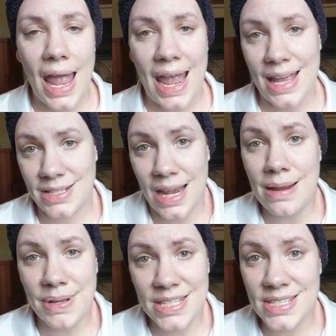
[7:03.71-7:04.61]
And
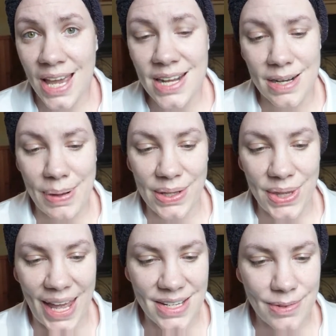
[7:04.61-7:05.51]
I'm excited about
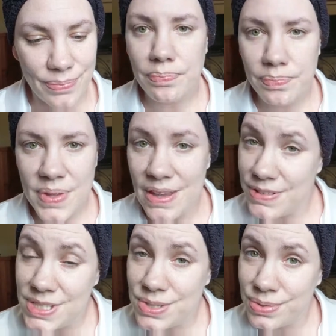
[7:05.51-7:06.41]
that. If
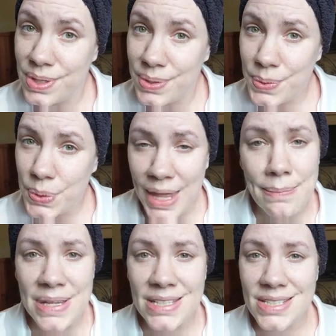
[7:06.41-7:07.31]
it's true,
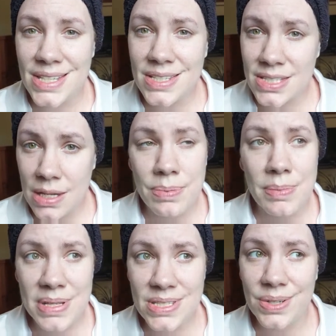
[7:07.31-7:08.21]
that means that the
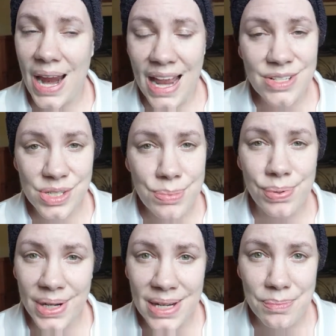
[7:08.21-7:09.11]
supplements are actually
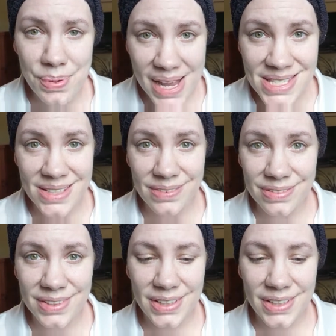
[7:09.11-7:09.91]
pretty impressive.